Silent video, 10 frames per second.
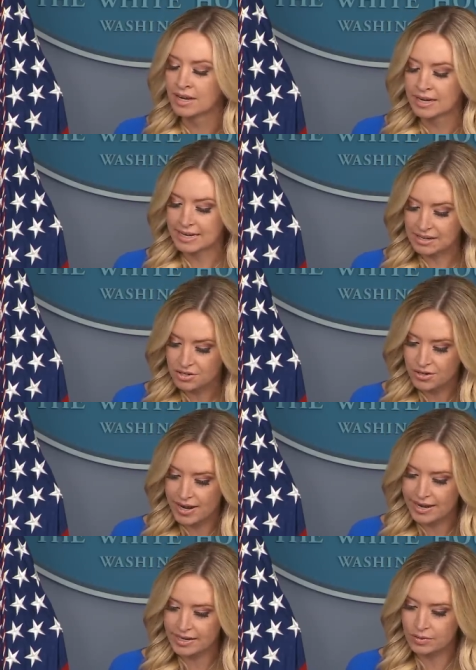
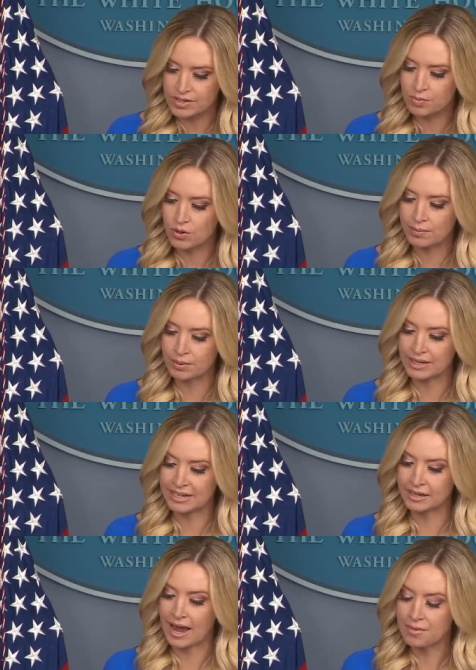Yesterday, he was point
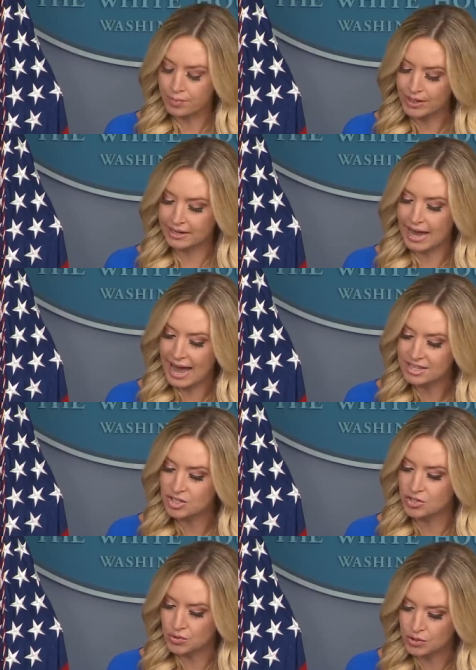blank, blank
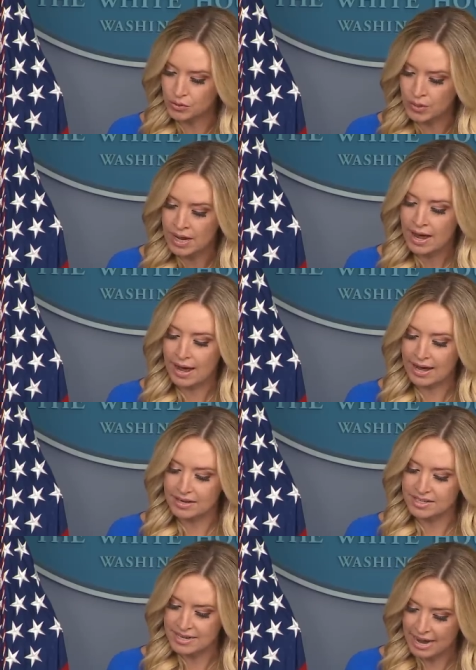asked, do you uh,
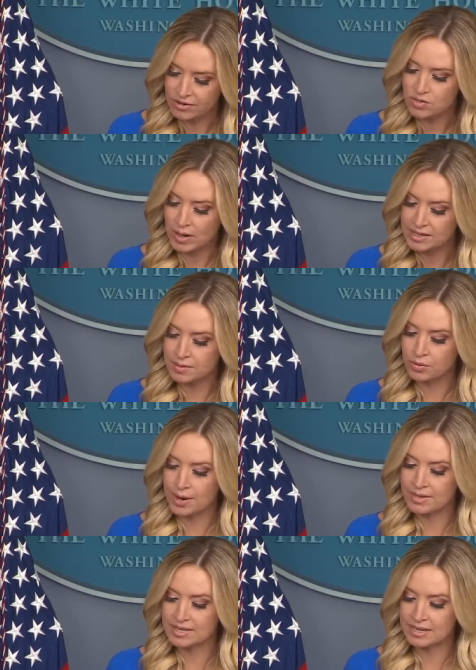denounce white
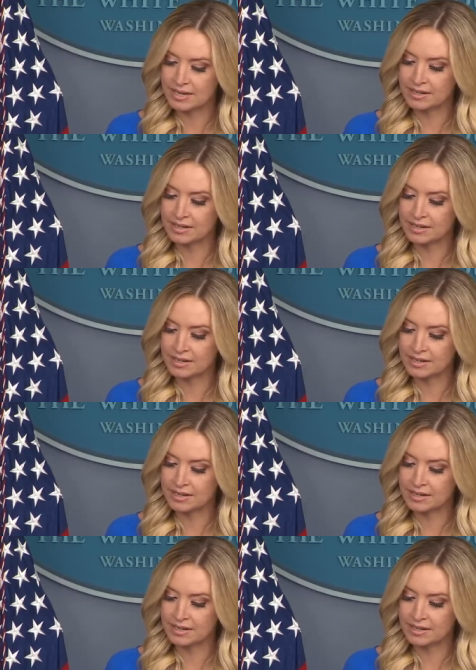supremacy?